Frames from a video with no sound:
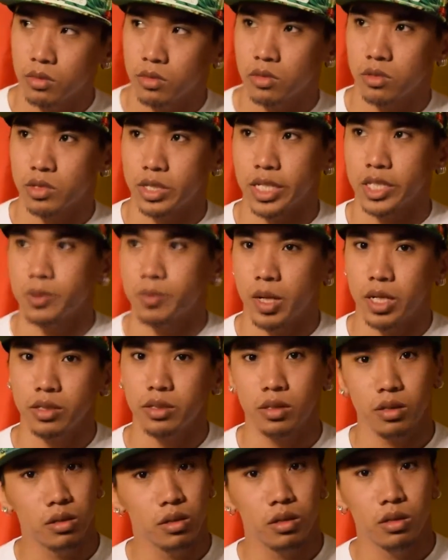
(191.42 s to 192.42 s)
six
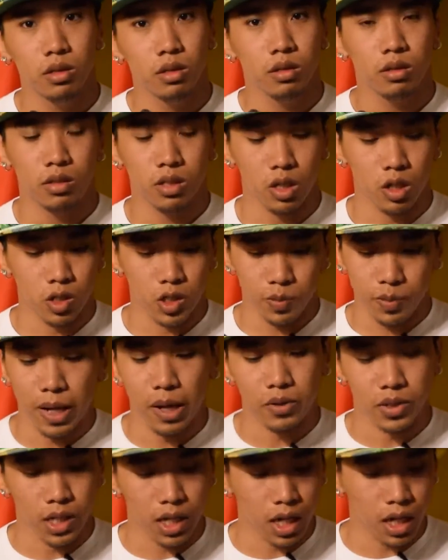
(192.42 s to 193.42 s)
months? So it was
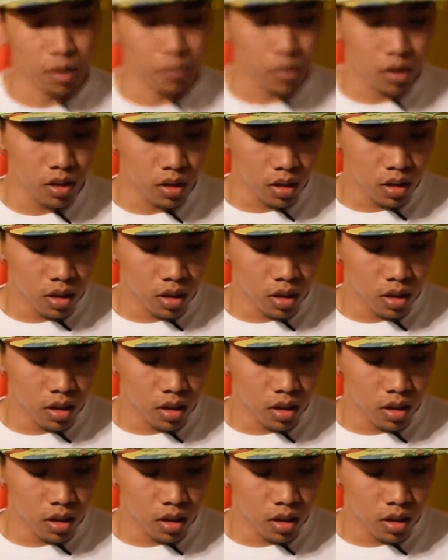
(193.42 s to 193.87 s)
about time.